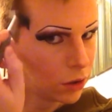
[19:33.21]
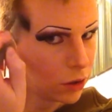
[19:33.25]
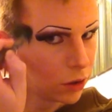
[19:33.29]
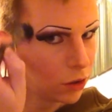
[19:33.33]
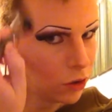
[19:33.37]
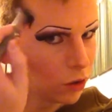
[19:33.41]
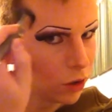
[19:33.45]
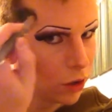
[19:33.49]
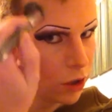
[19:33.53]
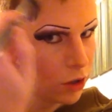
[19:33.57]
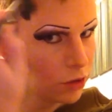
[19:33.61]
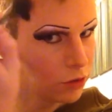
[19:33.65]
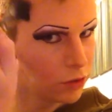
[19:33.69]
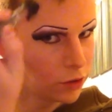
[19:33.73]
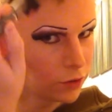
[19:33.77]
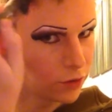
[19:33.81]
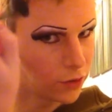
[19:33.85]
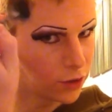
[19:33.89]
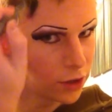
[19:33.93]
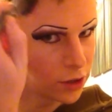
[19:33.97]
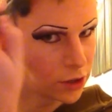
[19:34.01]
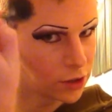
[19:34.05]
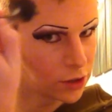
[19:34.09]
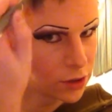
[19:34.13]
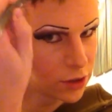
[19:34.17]
your own
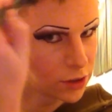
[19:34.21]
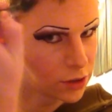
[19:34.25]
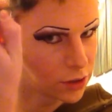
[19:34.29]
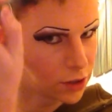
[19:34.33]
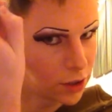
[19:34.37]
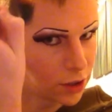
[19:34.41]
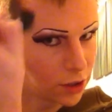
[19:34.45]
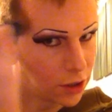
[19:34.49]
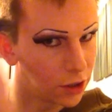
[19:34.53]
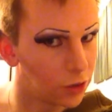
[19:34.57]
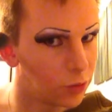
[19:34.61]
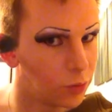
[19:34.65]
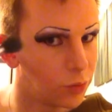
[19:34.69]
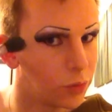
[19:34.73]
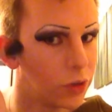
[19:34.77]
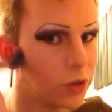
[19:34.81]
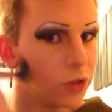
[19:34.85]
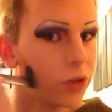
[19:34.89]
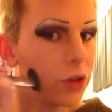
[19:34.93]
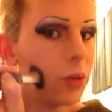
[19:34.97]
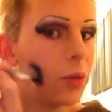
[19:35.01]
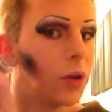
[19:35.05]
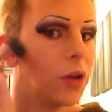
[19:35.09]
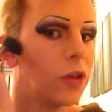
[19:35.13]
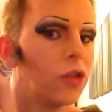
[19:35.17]
advice and don't
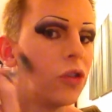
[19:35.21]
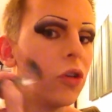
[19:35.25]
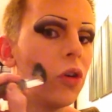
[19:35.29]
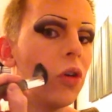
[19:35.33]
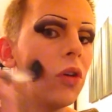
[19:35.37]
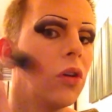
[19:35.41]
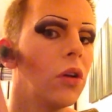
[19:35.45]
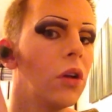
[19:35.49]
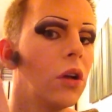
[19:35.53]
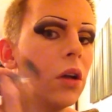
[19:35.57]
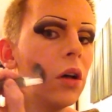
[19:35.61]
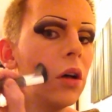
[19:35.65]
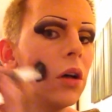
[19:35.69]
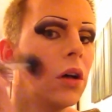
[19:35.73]
put so much on.